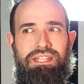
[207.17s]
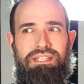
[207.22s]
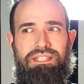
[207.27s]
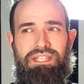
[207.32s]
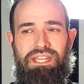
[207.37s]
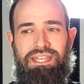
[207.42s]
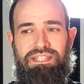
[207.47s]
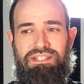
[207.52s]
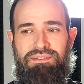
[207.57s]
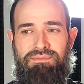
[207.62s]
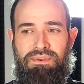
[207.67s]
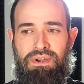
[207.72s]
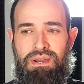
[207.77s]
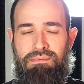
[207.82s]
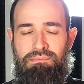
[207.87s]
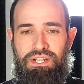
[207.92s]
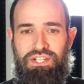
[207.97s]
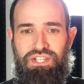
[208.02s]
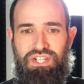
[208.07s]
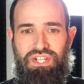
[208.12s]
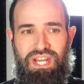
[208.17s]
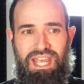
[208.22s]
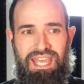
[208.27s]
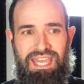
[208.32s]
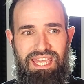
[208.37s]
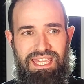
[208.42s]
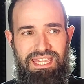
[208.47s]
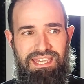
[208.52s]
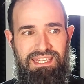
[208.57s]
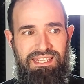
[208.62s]
It's very much
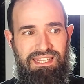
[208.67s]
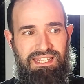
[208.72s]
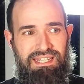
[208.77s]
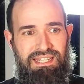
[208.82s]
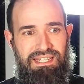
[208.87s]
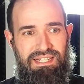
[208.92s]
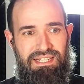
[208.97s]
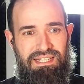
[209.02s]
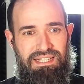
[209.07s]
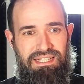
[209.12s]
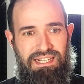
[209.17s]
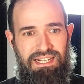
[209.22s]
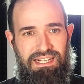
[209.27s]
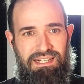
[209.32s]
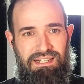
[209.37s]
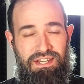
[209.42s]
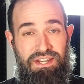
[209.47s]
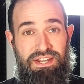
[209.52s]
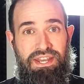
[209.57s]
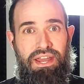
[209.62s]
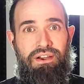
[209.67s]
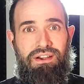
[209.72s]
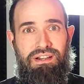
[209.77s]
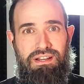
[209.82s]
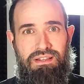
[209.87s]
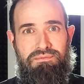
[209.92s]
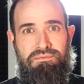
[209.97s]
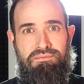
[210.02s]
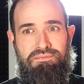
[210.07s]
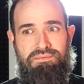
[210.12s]
a
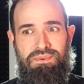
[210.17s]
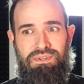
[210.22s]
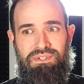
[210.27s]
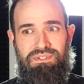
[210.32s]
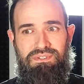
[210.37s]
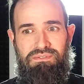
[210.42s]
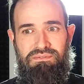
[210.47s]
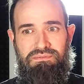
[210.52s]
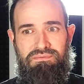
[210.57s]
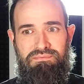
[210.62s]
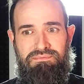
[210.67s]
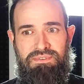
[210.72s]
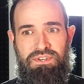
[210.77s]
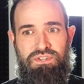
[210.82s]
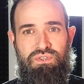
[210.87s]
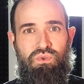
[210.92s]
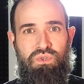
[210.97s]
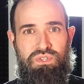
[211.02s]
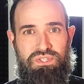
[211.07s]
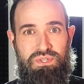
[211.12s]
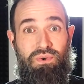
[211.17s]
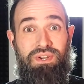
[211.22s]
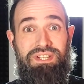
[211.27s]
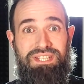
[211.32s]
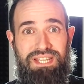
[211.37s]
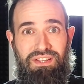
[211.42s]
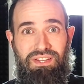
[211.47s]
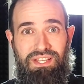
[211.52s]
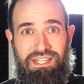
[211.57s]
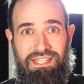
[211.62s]
narrative, visual
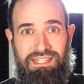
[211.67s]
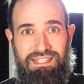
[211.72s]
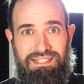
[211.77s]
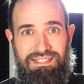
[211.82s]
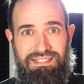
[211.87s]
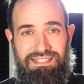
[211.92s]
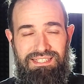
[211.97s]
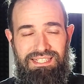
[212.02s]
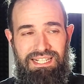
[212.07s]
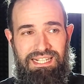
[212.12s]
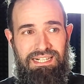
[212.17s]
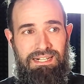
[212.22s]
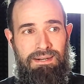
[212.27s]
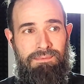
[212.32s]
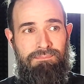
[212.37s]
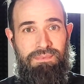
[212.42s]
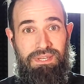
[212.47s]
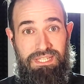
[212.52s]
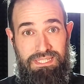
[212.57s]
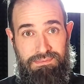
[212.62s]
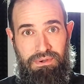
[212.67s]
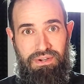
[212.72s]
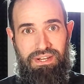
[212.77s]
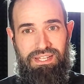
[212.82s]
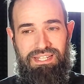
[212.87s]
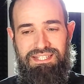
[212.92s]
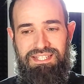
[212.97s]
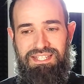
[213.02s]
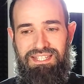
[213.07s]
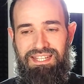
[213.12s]
storytelling
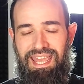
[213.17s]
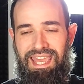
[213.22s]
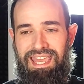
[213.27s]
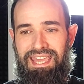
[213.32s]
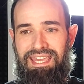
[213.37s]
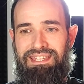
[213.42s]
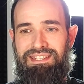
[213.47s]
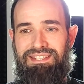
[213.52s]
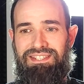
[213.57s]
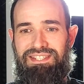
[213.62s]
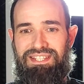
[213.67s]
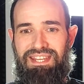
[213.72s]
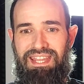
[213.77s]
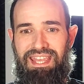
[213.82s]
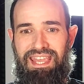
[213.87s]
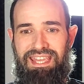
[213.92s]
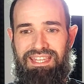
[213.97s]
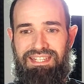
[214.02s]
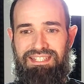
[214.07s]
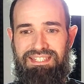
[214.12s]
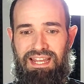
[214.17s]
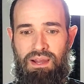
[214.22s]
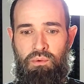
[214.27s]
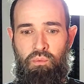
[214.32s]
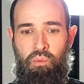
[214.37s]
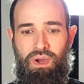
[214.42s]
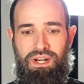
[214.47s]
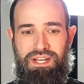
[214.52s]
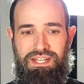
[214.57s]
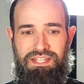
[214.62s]
experience, and I
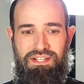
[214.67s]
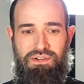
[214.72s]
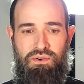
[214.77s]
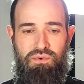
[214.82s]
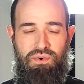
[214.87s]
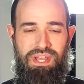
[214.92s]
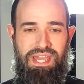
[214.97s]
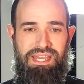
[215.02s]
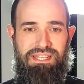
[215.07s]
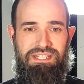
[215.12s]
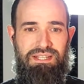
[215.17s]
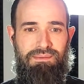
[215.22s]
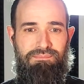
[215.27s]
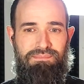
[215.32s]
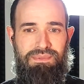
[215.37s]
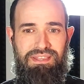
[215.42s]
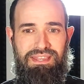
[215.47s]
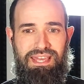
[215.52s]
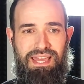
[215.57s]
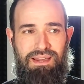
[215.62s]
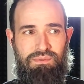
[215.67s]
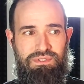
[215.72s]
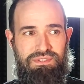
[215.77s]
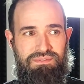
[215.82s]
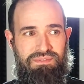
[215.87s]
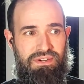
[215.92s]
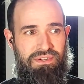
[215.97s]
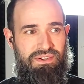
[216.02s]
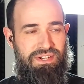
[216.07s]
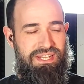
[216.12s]
wanted to create something that was
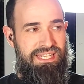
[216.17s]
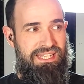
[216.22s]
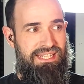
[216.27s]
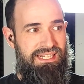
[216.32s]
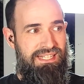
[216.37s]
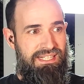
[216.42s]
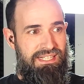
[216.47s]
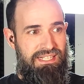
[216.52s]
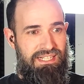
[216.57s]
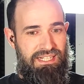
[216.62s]
very